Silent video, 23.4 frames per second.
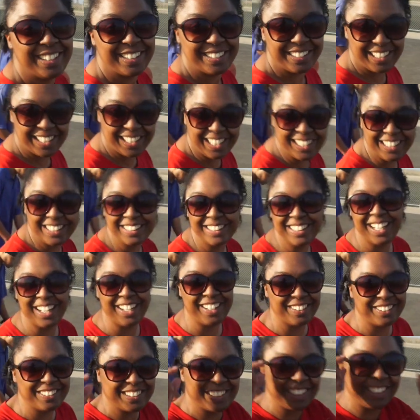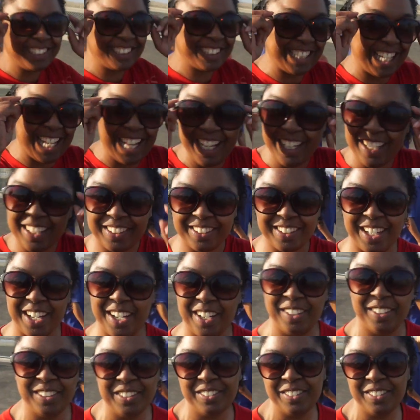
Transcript: Yeah, you know, with these shades on,